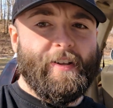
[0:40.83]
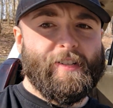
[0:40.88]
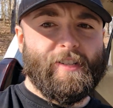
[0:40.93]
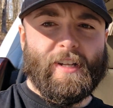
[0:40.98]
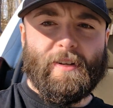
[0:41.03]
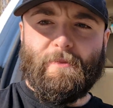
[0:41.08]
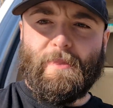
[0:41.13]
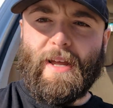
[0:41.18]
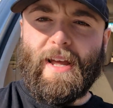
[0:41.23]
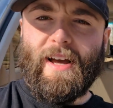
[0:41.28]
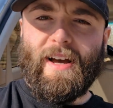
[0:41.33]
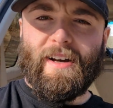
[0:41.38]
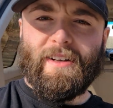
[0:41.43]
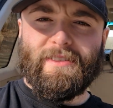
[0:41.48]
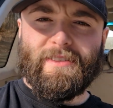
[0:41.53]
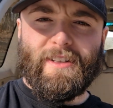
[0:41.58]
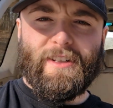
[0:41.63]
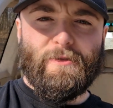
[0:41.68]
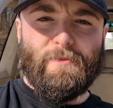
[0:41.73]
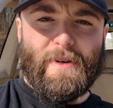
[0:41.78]
It's going to be a
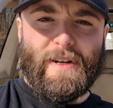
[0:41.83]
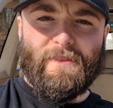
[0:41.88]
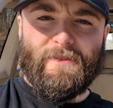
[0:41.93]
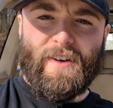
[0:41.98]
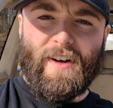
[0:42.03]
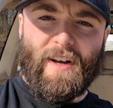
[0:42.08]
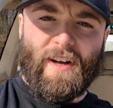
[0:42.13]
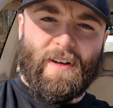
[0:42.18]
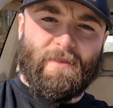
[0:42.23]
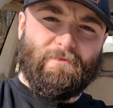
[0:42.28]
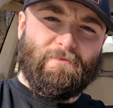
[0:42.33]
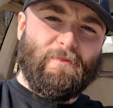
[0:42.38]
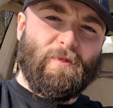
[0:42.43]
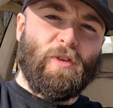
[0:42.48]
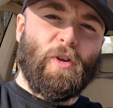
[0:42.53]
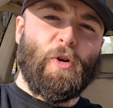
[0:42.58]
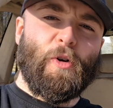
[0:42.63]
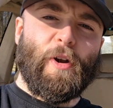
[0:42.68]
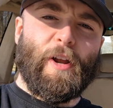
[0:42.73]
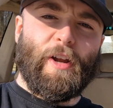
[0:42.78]
little bit of a
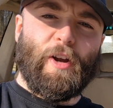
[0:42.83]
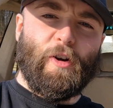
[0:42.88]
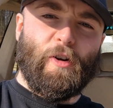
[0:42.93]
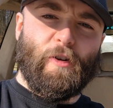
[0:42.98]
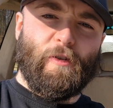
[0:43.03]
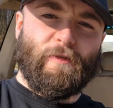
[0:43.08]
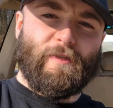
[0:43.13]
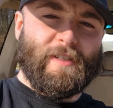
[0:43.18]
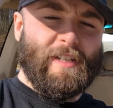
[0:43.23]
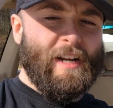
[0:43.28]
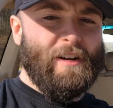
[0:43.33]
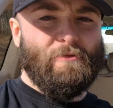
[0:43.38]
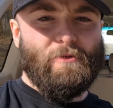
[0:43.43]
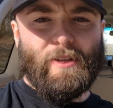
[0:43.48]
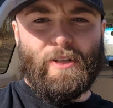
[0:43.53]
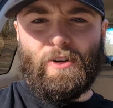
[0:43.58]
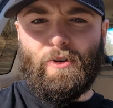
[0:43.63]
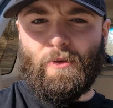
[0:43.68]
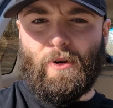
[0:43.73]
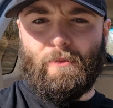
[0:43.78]
learning curve because I don't
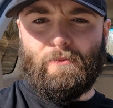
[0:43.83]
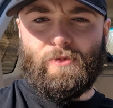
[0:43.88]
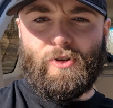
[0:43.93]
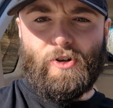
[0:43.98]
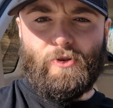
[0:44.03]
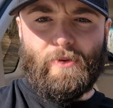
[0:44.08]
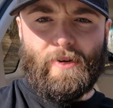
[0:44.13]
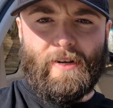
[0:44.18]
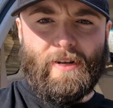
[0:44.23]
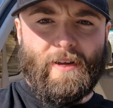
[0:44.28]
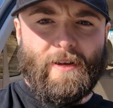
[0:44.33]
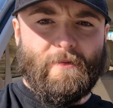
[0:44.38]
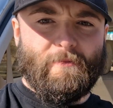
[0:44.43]
really know what I'm doing,